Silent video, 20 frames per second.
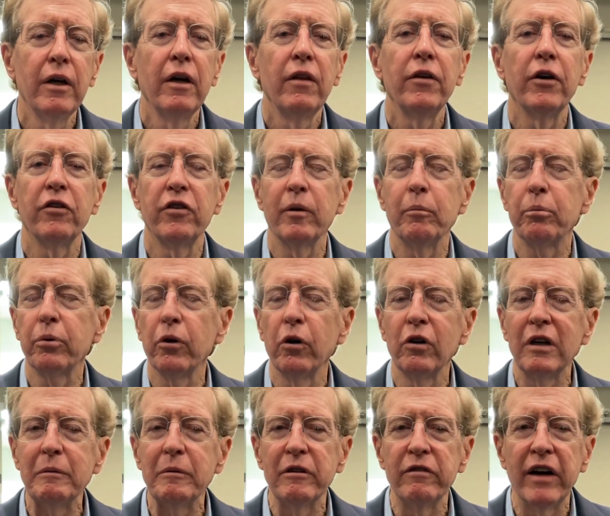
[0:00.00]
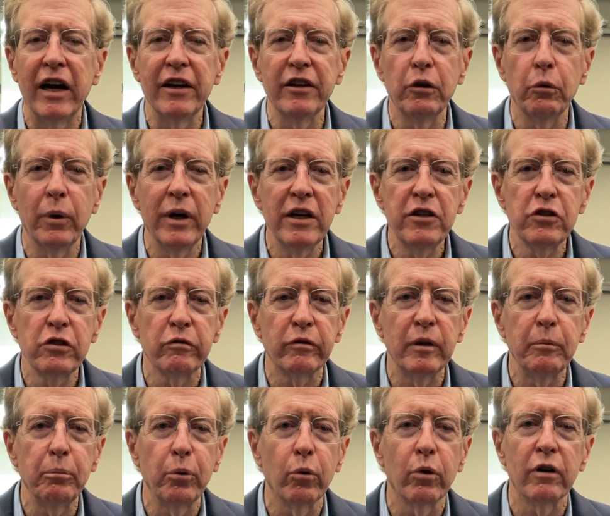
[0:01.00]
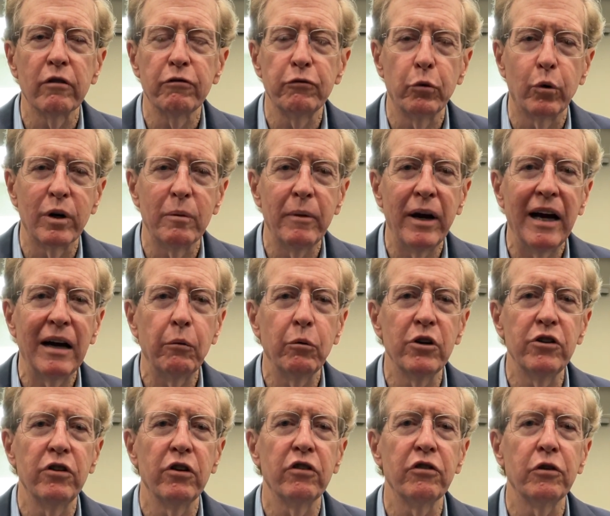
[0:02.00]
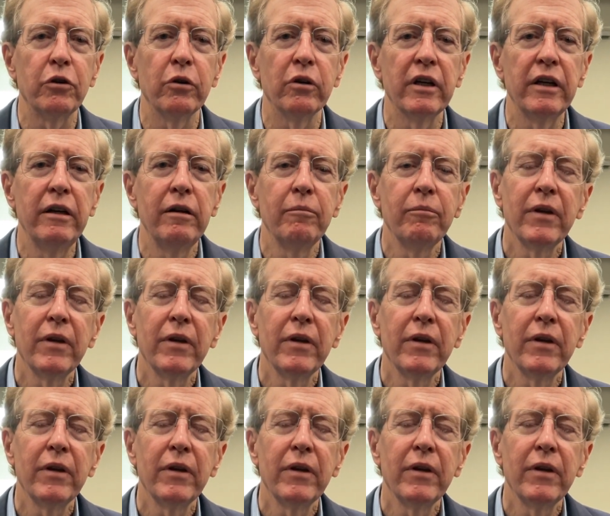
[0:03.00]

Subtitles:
there's a program evaluation report format, which is good.